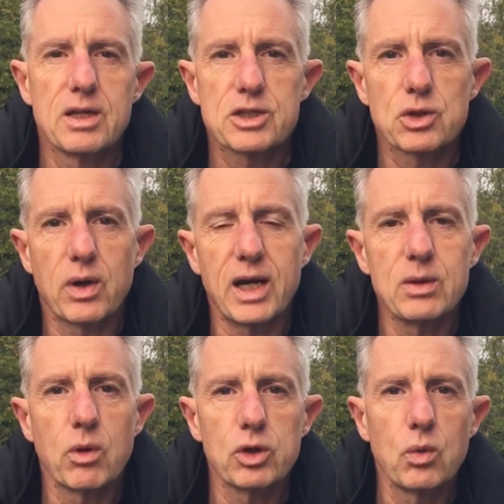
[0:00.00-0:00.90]
so
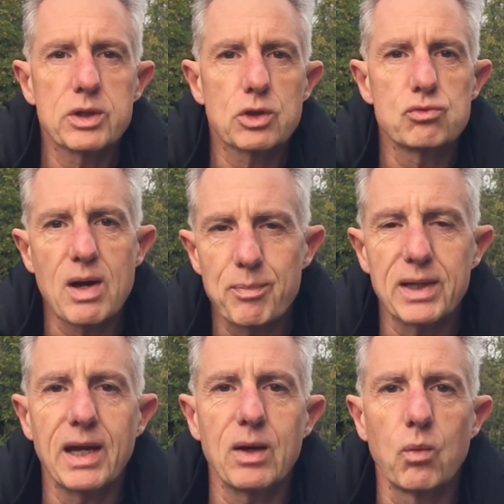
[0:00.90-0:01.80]
anyone who wants to
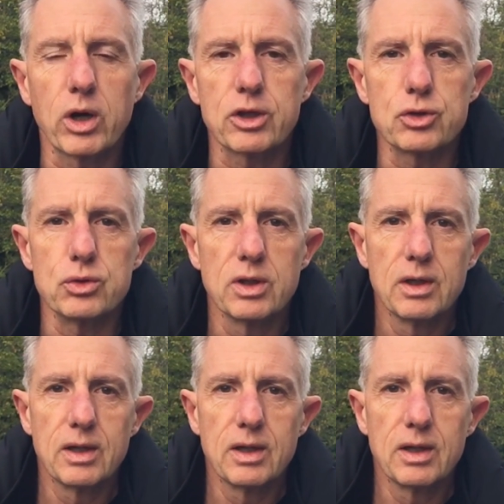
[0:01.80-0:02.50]
replicate what I do